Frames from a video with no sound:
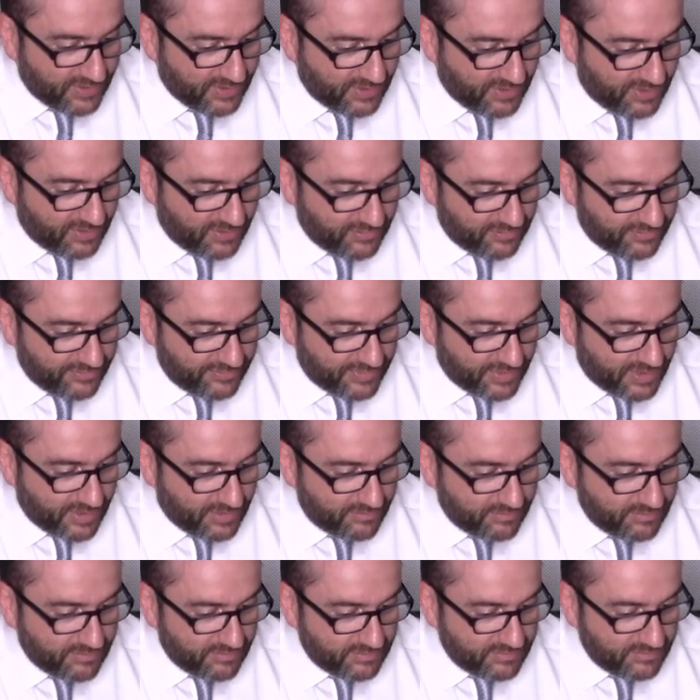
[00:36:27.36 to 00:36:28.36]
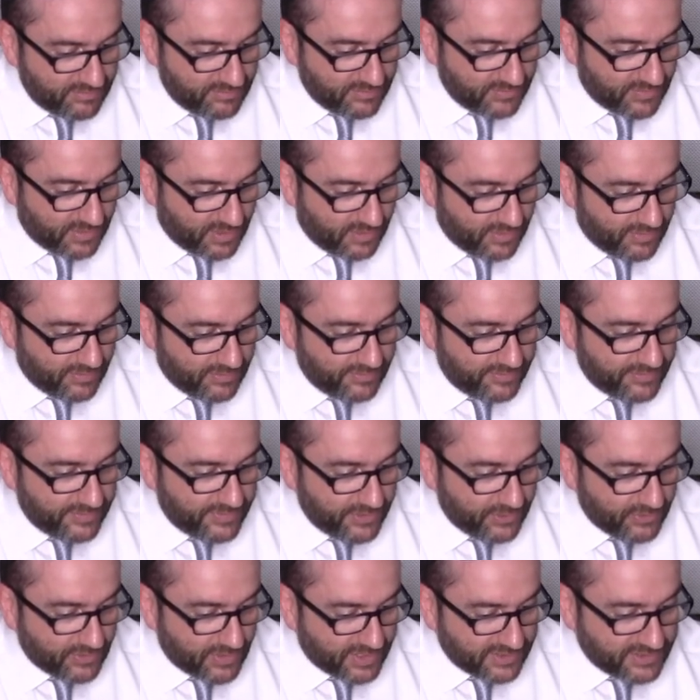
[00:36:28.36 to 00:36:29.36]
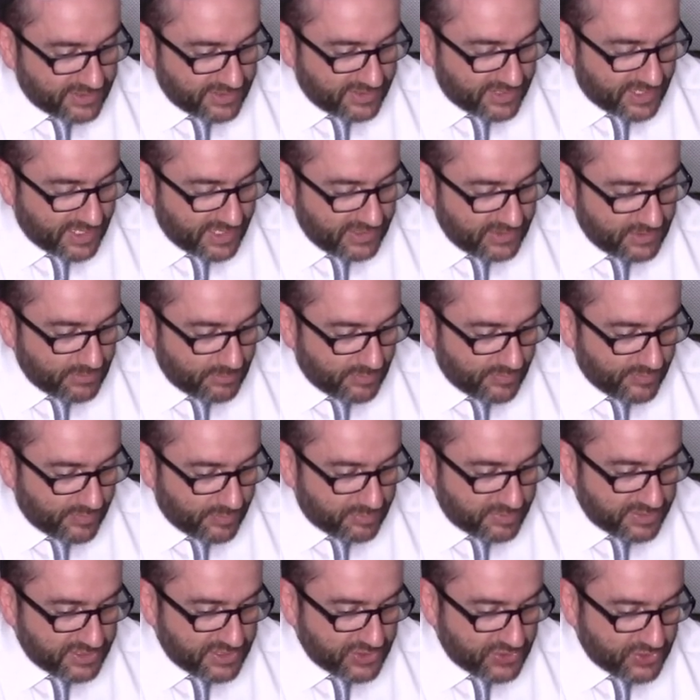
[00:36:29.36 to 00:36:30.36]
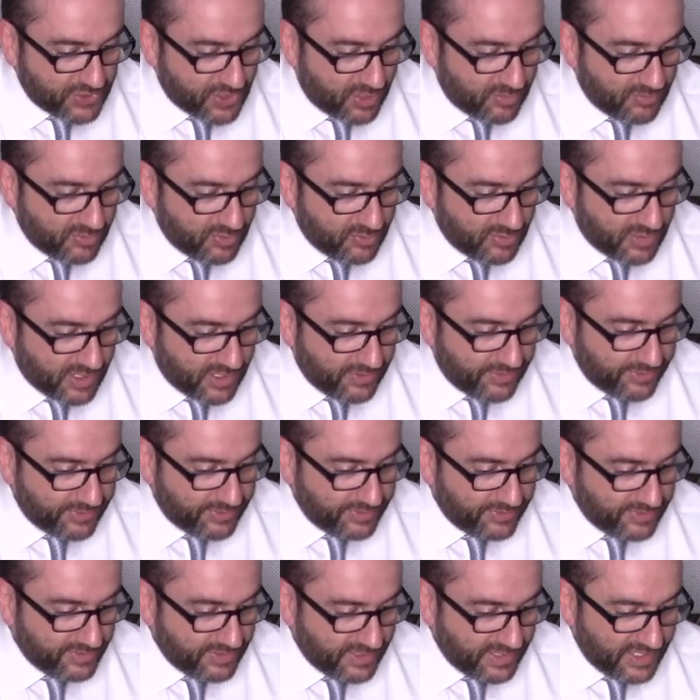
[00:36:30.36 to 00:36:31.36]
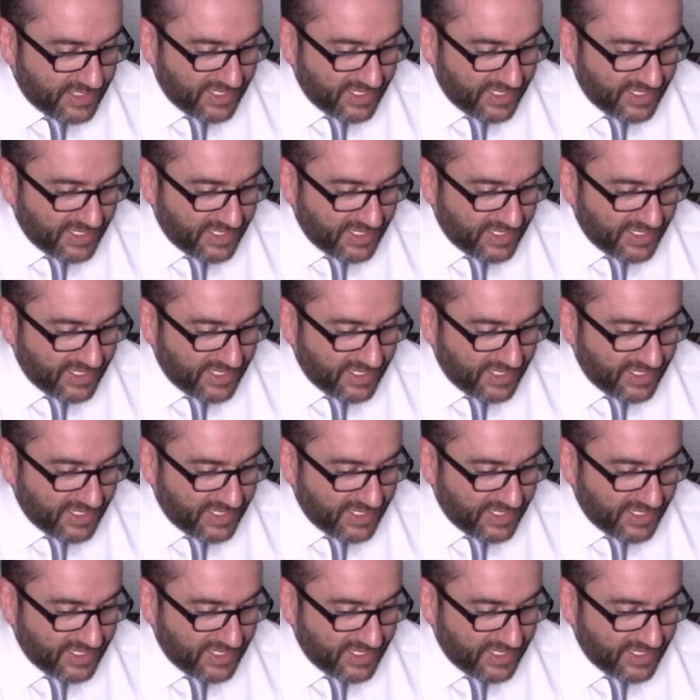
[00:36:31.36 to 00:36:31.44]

of the United Kingdom, of the British Commonwealth.